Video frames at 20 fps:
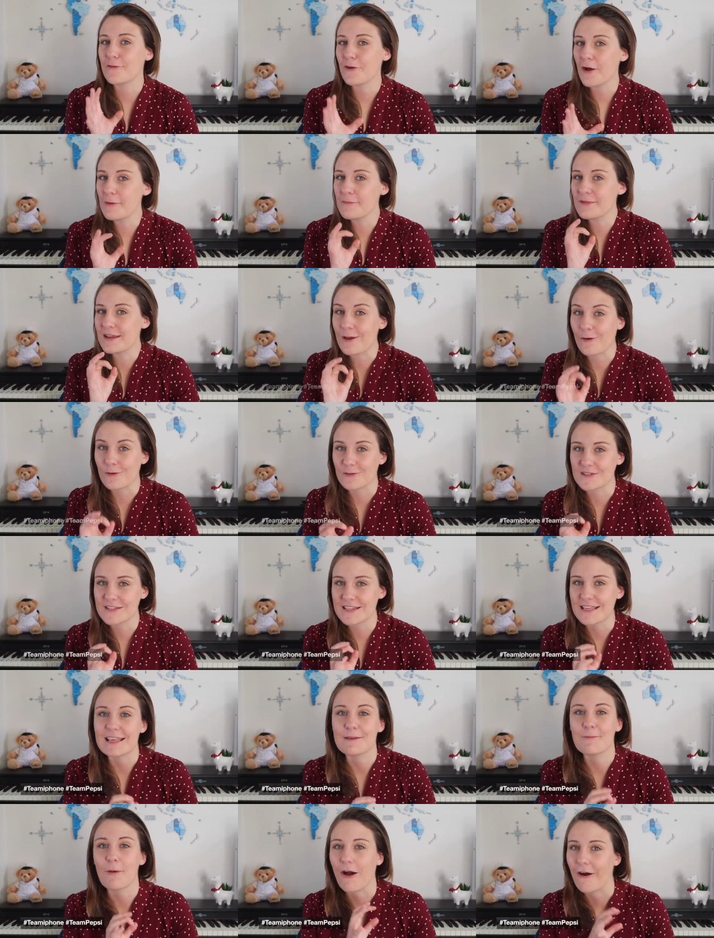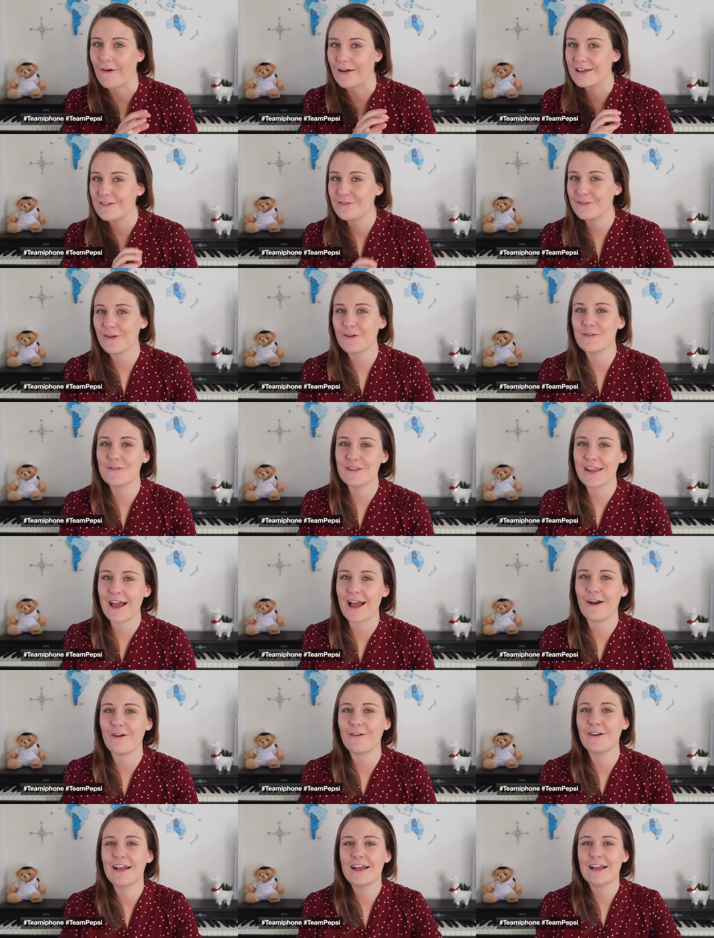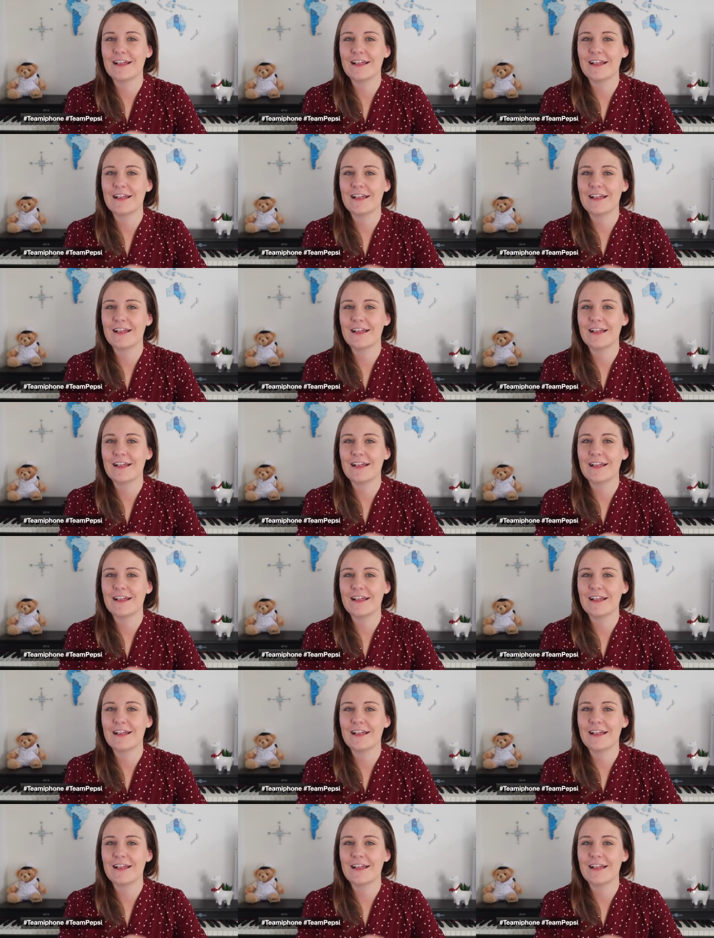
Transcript: firmly on team iPhone now.